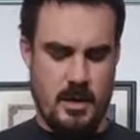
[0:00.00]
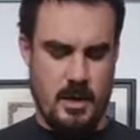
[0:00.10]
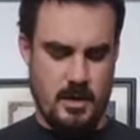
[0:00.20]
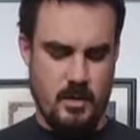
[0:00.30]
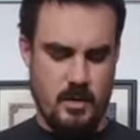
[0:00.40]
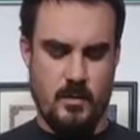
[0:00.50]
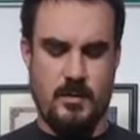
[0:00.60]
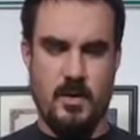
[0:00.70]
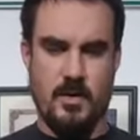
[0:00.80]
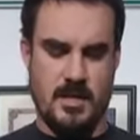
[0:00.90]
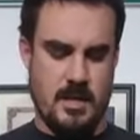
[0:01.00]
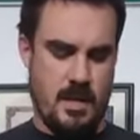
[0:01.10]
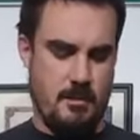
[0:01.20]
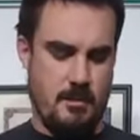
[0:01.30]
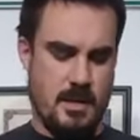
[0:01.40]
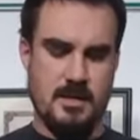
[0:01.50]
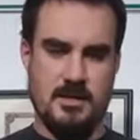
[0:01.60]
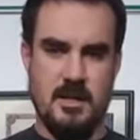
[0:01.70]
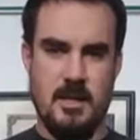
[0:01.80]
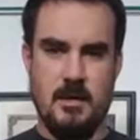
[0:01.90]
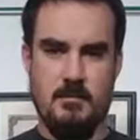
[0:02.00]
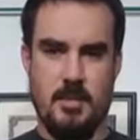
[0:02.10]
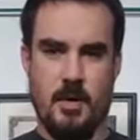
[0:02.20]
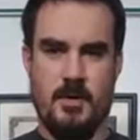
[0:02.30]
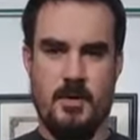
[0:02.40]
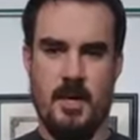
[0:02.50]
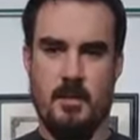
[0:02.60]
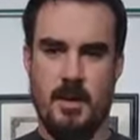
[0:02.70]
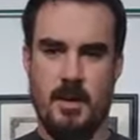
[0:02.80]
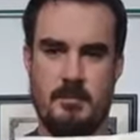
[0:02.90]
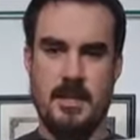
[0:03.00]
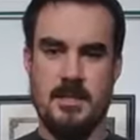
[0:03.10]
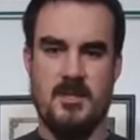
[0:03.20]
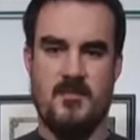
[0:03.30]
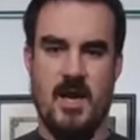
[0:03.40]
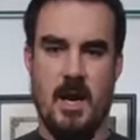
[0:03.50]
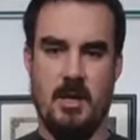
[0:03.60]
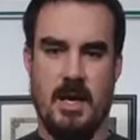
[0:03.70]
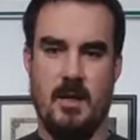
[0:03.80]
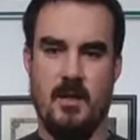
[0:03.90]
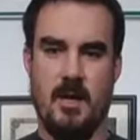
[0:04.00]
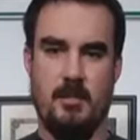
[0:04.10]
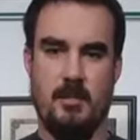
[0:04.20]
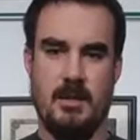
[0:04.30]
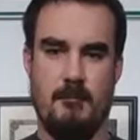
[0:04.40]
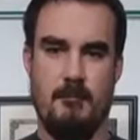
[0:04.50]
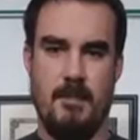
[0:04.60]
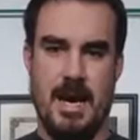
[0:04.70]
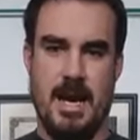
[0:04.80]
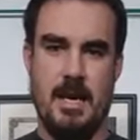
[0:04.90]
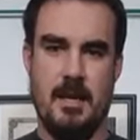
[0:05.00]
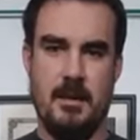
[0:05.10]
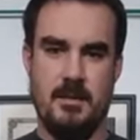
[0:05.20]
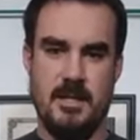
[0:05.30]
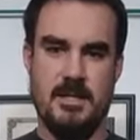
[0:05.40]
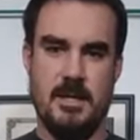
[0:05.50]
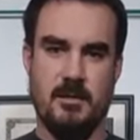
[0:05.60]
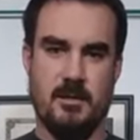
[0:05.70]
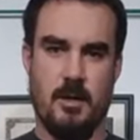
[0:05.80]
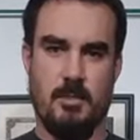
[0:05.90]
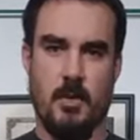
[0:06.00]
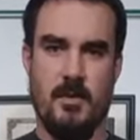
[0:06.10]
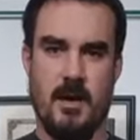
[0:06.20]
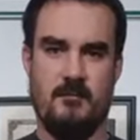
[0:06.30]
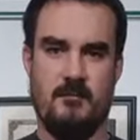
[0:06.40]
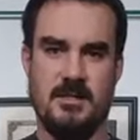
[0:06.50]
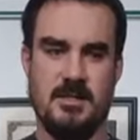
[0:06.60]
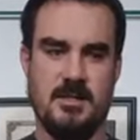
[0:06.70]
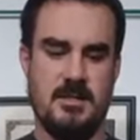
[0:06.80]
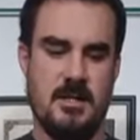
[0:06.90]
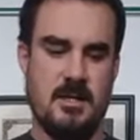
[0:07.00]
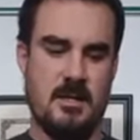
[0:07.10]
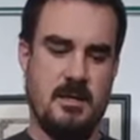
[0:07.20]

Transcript: You could rip those out. And because both the company that makes this fabric and the company that made this kilt are both out of business,